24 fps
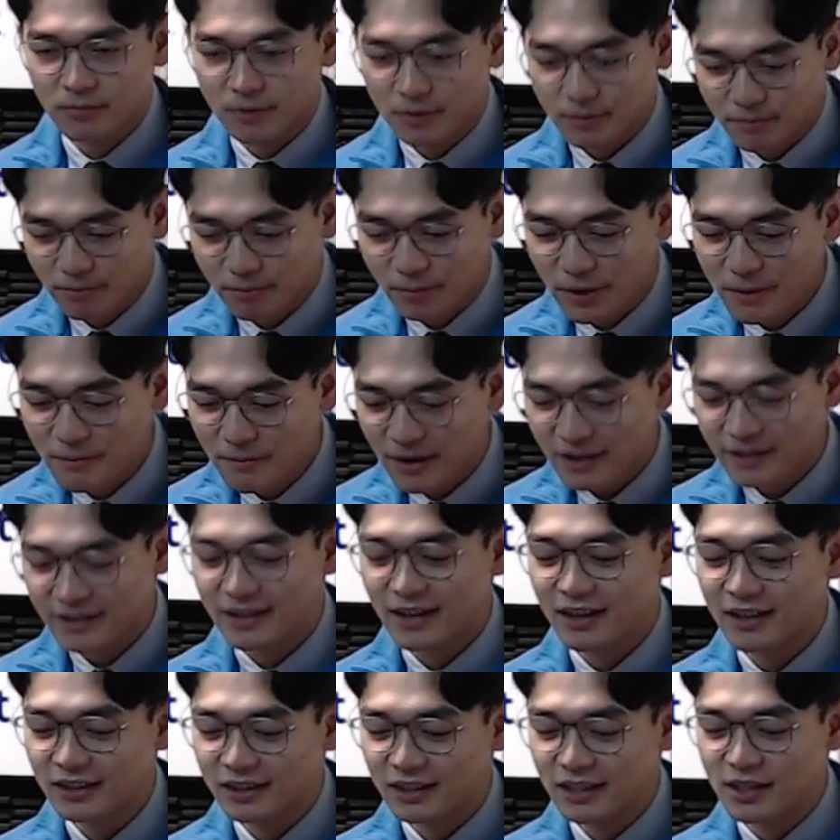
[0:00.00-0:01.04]
bring
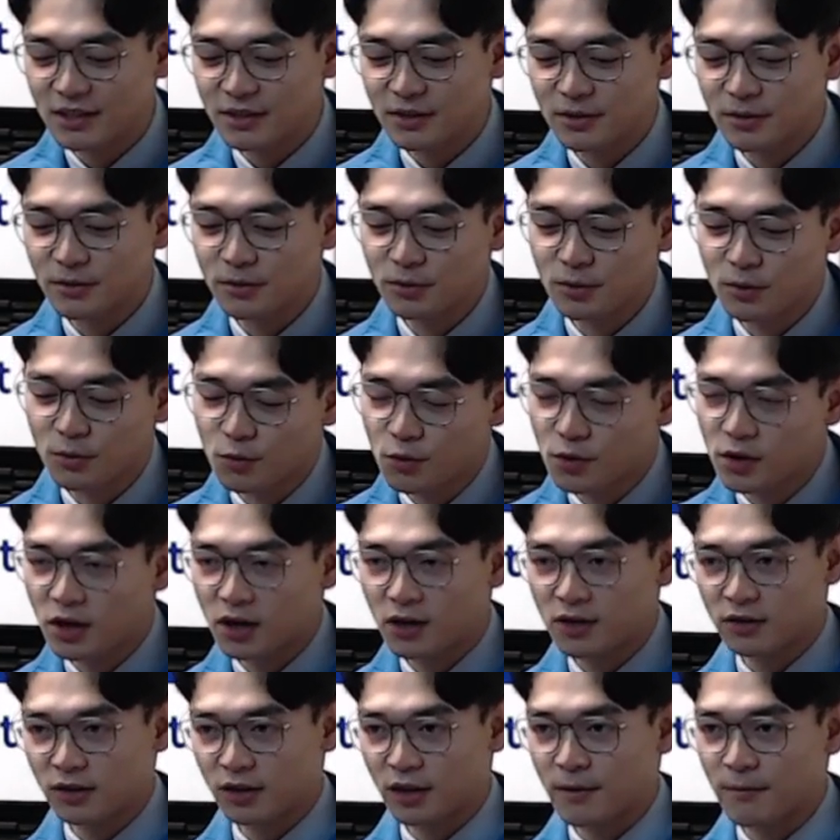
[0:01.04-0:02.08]
myself into the work
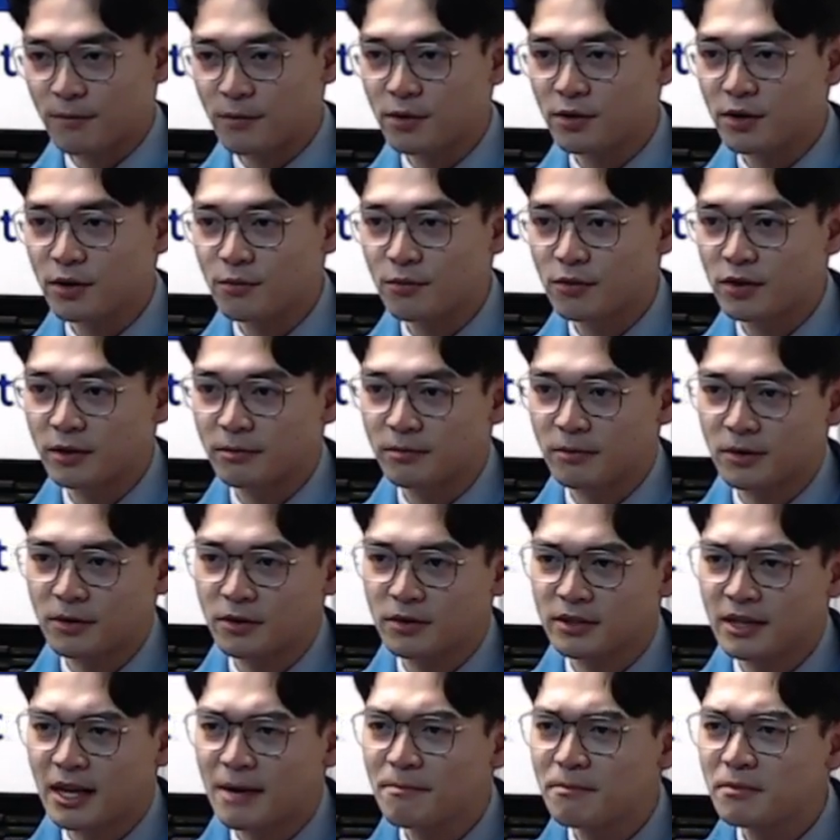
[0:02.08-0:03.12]
of community work,
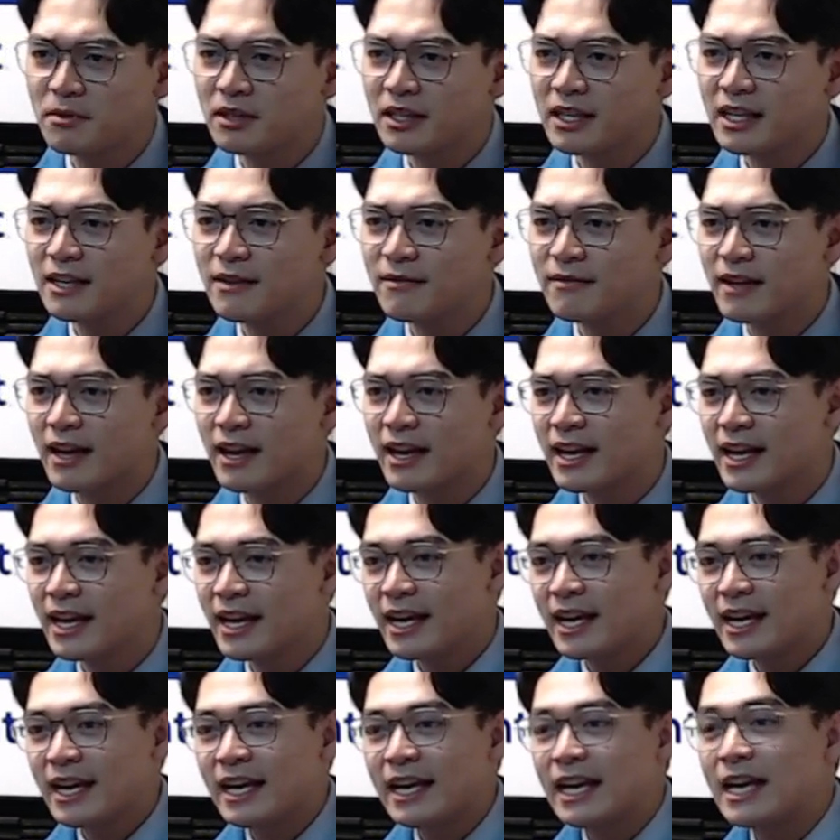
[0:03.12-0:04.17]
because I believe that
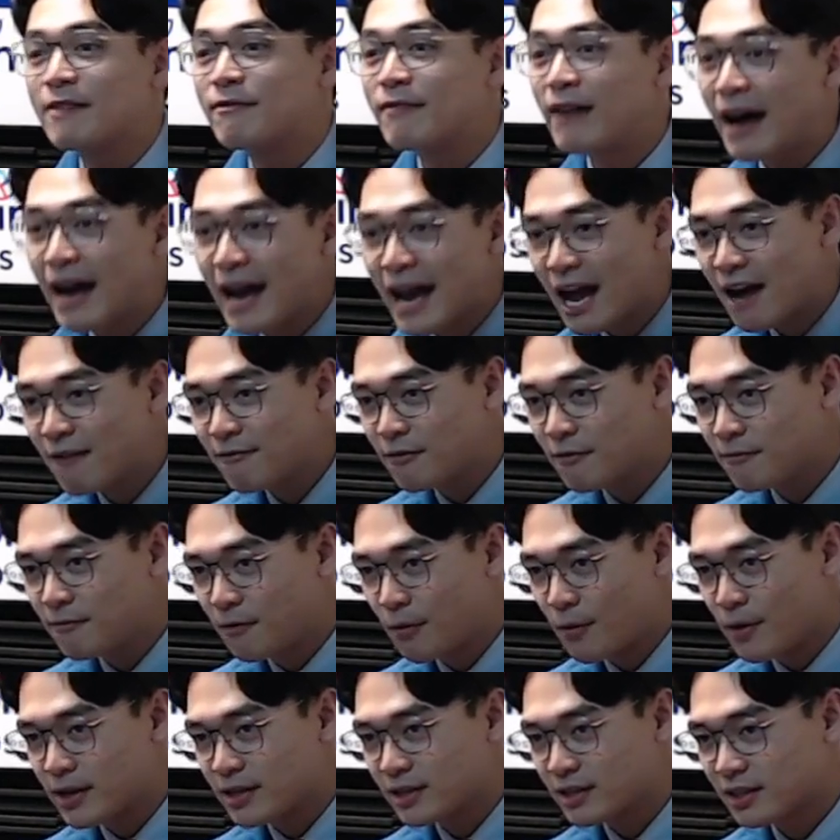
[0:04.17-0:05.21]
if I have a
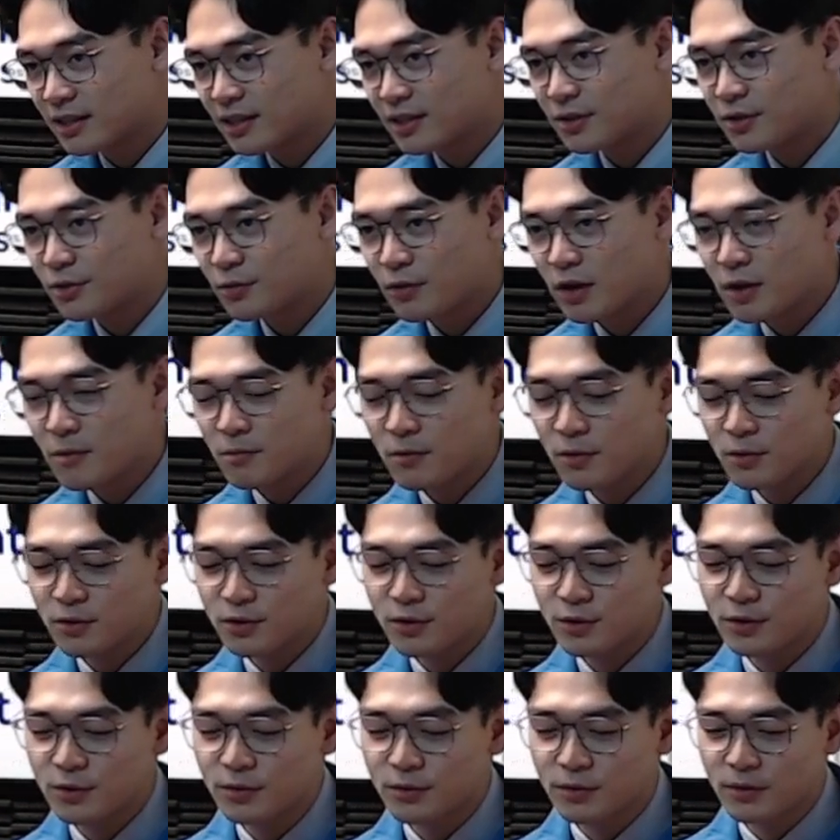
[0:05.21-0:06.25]
voice to able
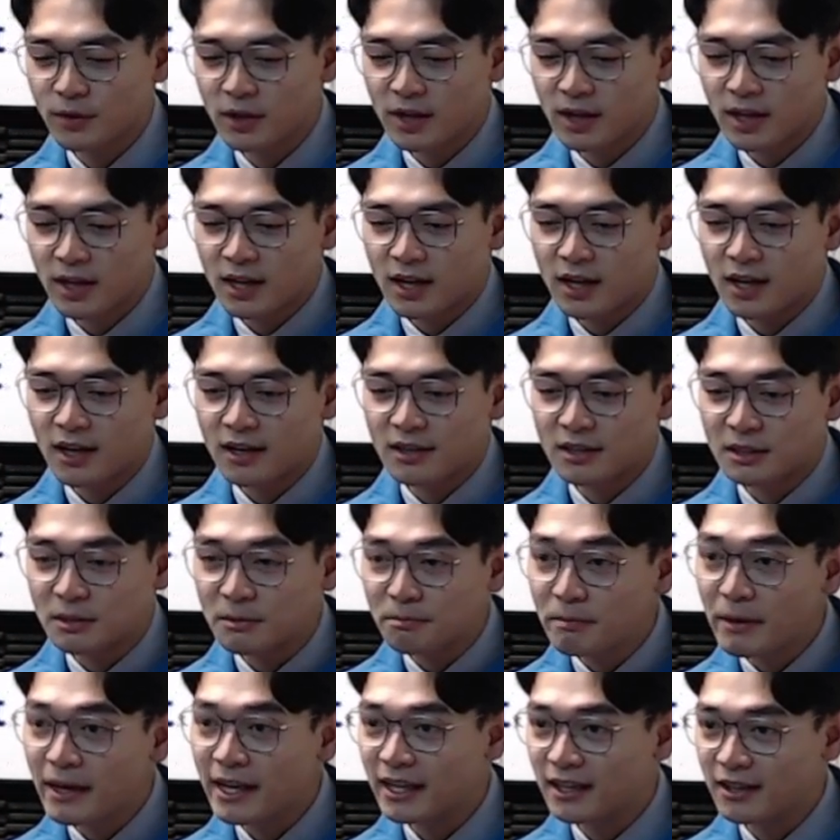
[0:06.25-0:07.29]
to
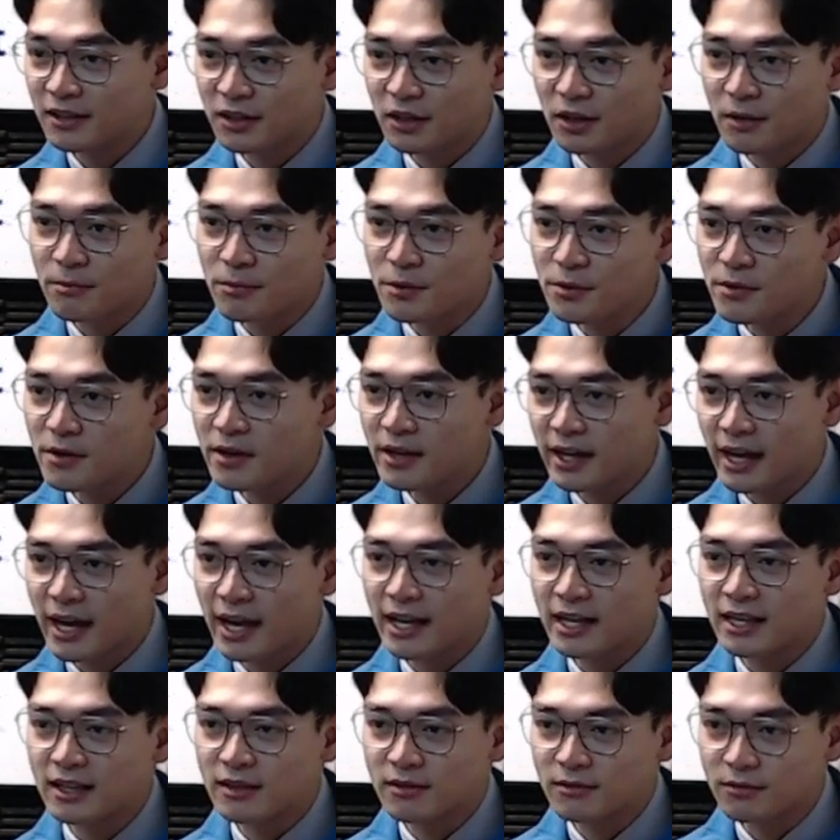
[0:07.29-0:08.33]
speak,
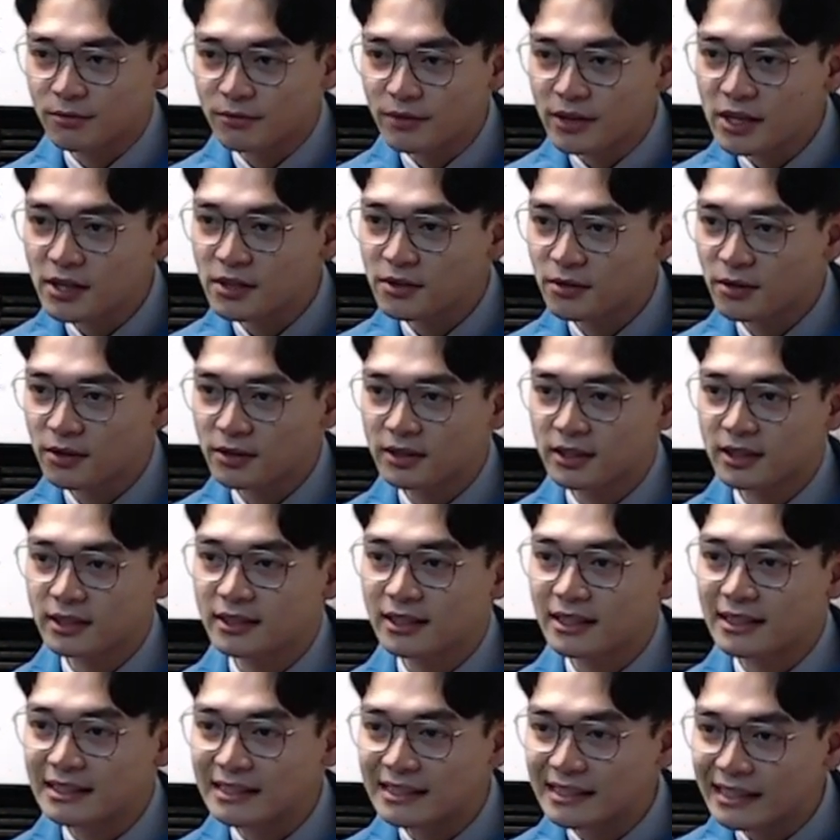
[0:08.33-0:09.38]
communicate, resources
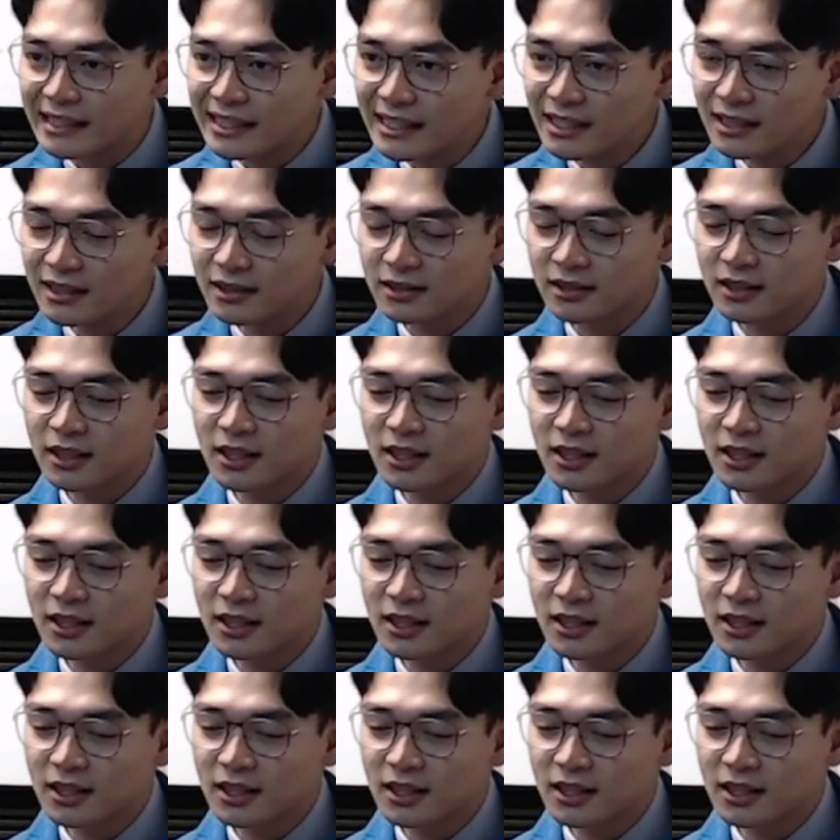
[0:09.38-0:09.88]
and skill